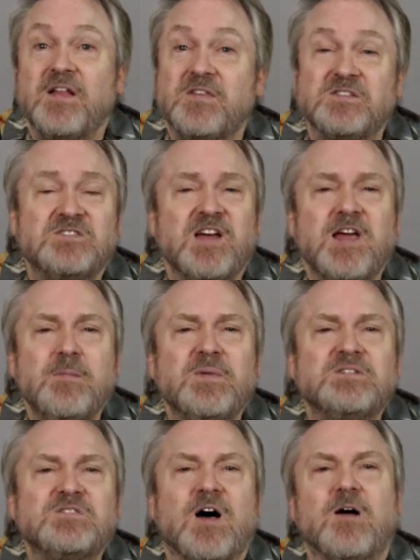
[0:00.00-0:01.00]
The same
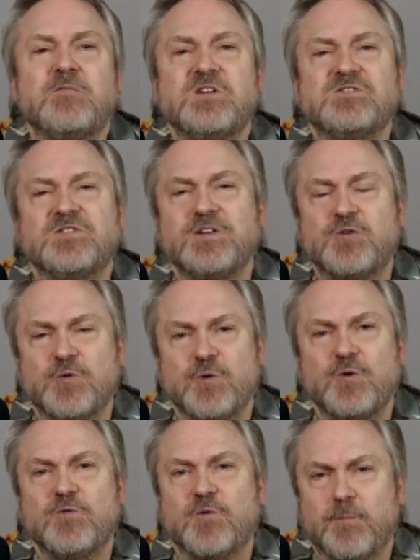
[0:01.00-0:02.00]
is obviously
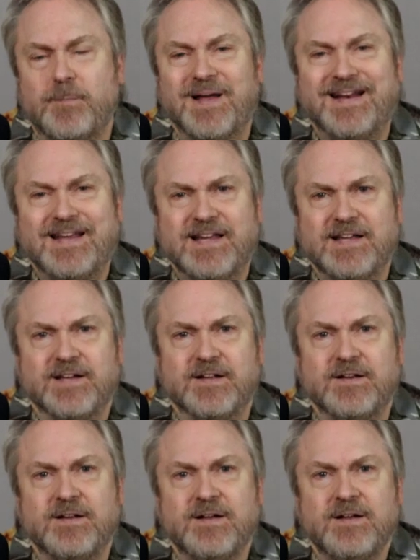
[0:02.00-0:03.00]
true for Benny
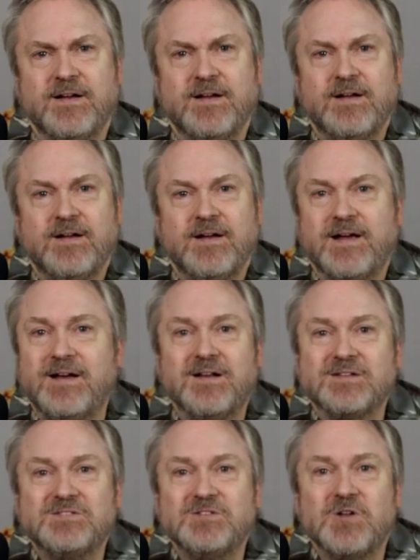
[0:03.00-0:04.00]
Hinn. He
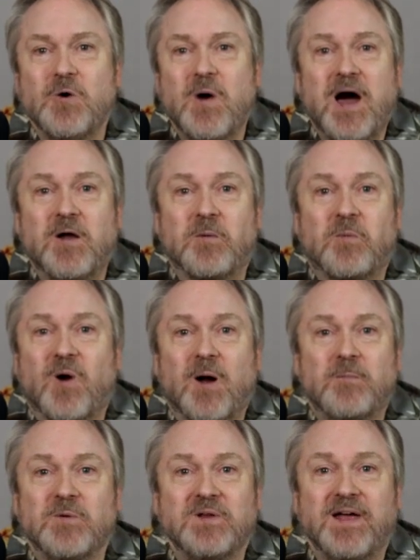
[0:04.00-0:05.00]
doesn't know how to
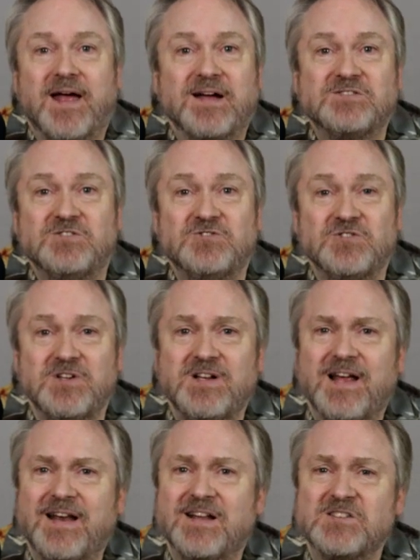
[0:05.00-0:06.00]
properly
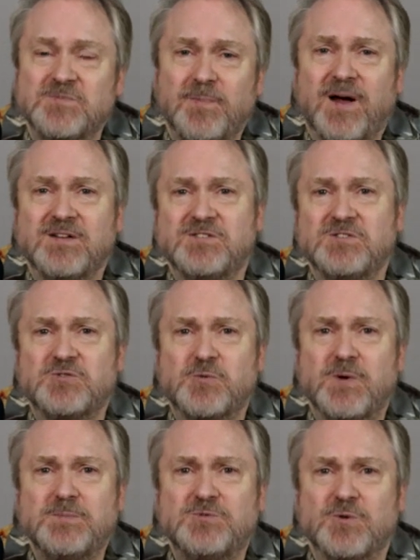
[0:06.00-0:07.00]
exegete and exposit
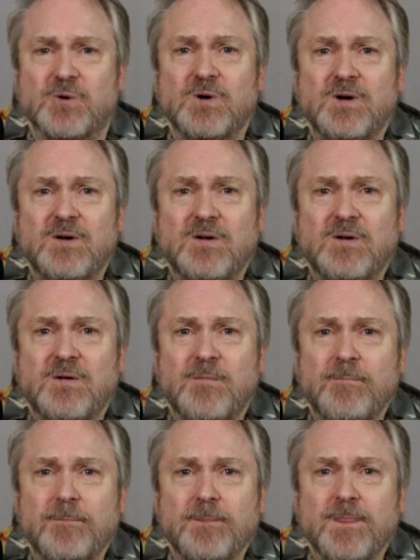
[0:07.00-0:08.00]
Scripture.
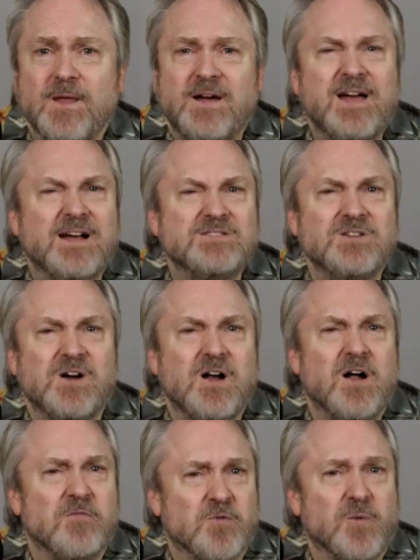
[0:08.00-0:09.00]
He hasn't
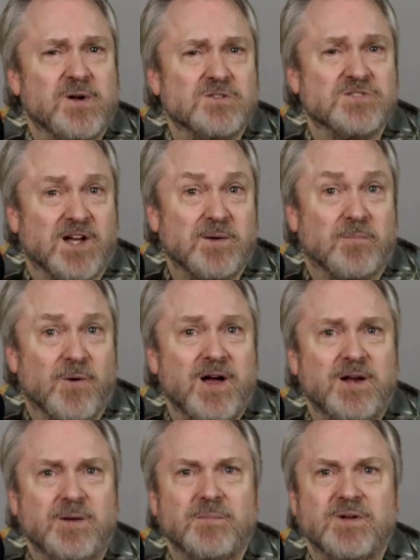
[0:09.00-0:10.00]
gone off the rails like
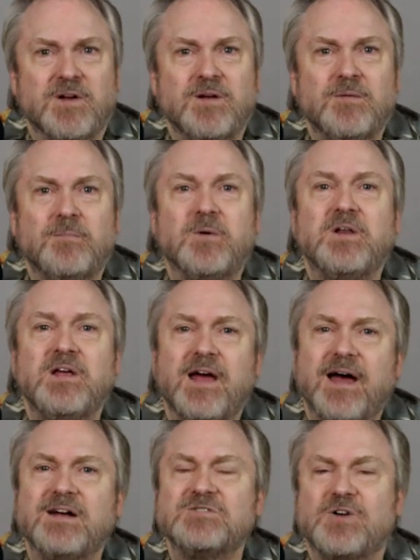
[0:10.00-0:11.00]
Branham did, but he
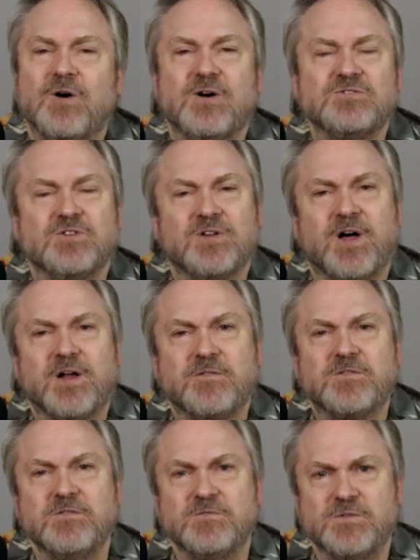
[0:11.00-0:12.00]
has caused a lot
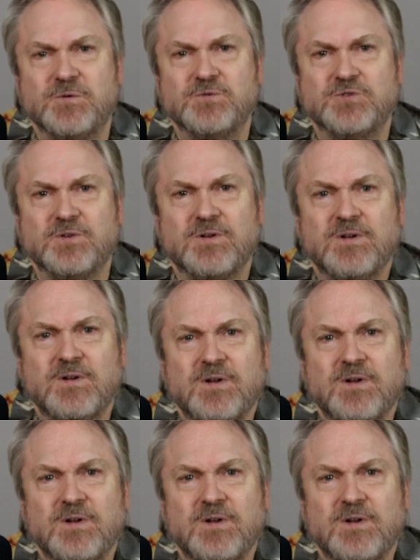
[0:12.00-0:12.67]
of confusion.